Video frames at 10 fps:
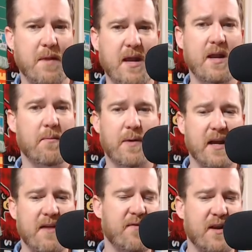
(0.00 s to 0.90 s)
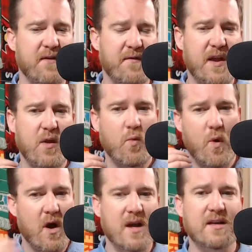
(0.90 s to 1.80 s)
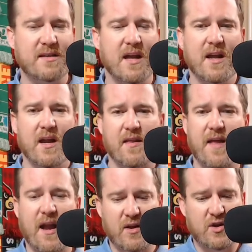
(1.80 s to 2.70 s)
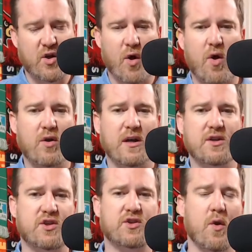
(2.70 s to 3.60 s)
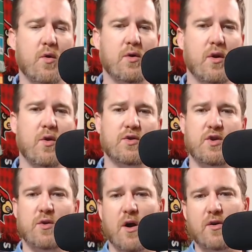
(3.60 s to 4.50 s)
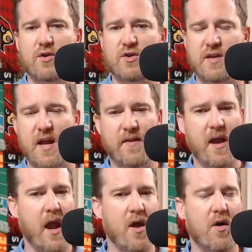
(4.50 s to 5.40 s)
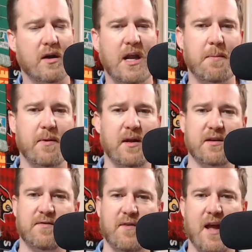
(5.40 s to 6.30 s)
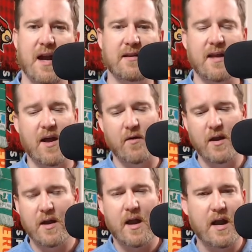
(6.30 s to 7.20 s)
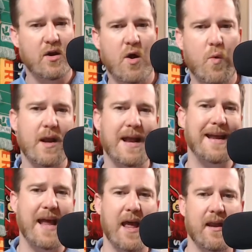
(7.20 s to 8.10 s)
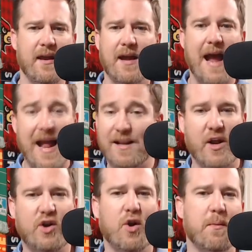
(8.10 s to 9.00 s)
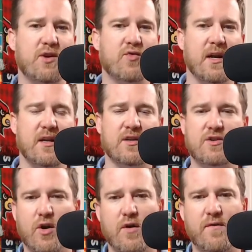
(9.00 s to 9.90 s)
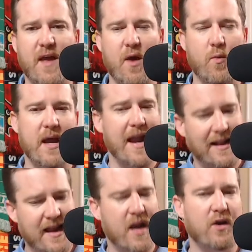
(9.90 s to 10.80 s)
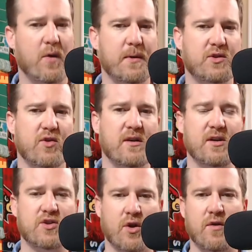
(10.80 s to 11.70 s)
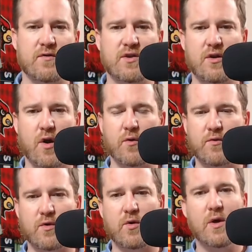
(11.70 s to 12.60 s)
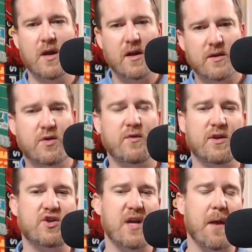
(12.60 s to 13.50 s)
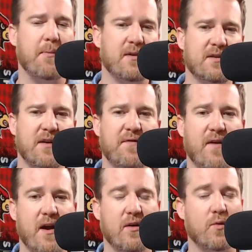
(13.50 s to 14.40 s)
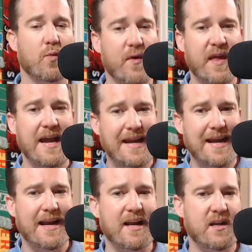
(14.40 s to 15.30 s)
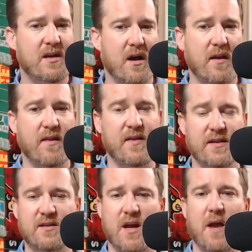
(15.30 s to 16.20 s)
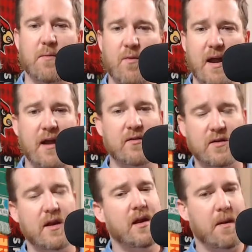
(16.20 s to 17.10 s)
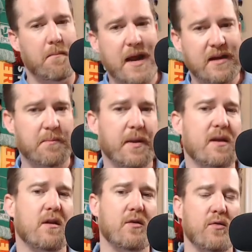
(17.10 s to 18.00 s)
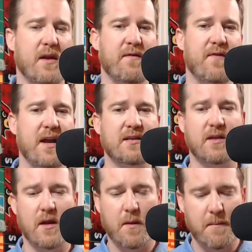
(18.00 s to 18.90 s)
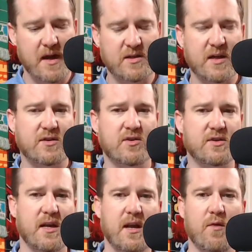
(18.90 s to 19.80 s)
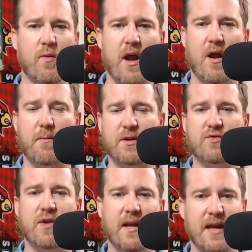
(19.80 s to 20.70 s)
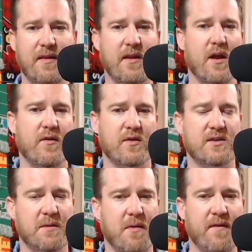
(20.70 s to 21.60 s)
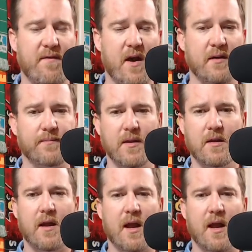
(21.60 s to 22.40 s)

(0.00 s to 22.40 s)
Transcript: me, but even if he was, that call is so close, you can understand the AR keeping his flag down. And you know what? Again, Atletico Madrid deserve that win. Atletico Madrid deserves to go through to this Champions League final. Will they get it done this time around? It may depend on who they face. Manchester City, Real Madrid in the other semifinal.